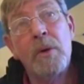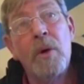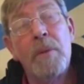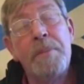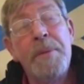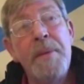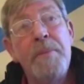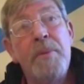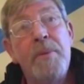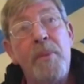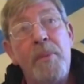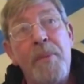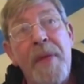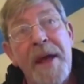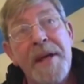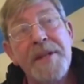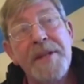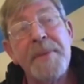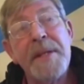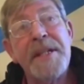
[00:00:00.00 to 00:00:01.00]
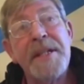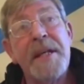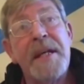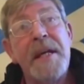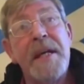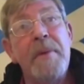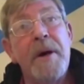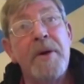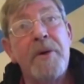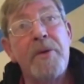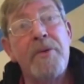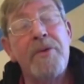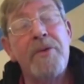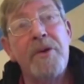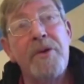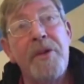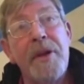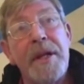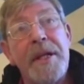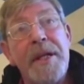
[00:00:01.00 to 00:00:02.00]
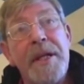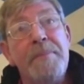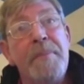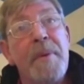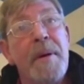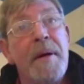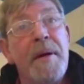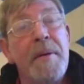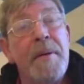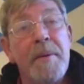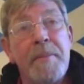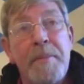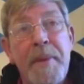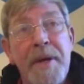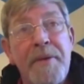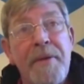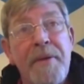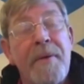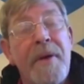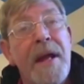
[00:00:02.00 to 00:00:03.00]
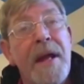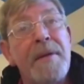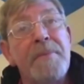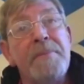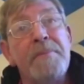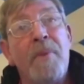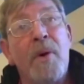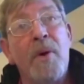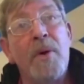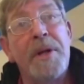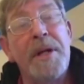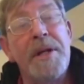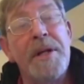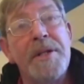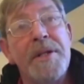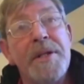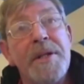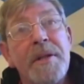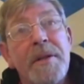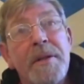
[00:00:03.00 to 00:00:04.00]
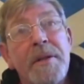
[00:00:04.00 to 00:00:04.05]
a lot of people desperate to keep a roof over their head, but you know, pay their rent and mortgage.